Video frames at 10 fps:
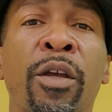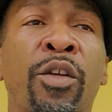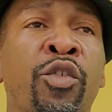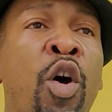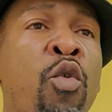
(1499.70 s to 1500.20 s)

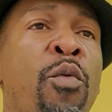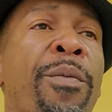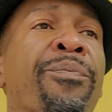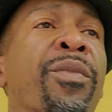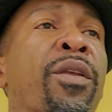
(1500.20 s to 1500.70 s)
So,
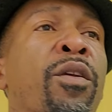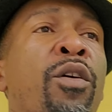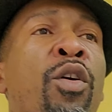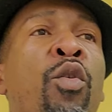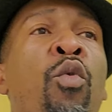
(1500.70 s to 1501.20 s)

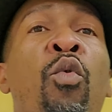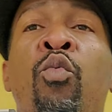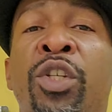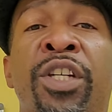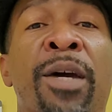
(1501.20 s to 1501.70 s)

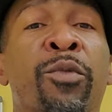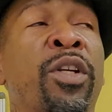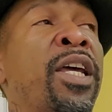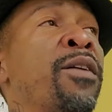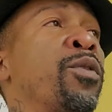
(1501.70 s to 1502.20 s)
with chapter
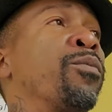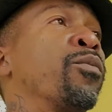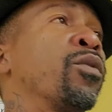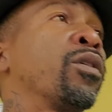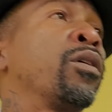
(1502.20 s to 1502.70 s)
11,
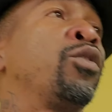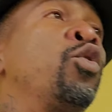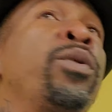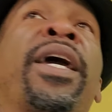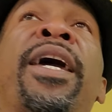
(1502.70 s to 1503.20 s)
do
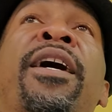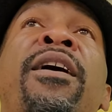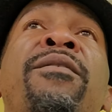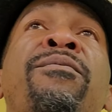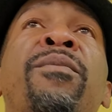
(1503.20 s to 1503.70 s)
we have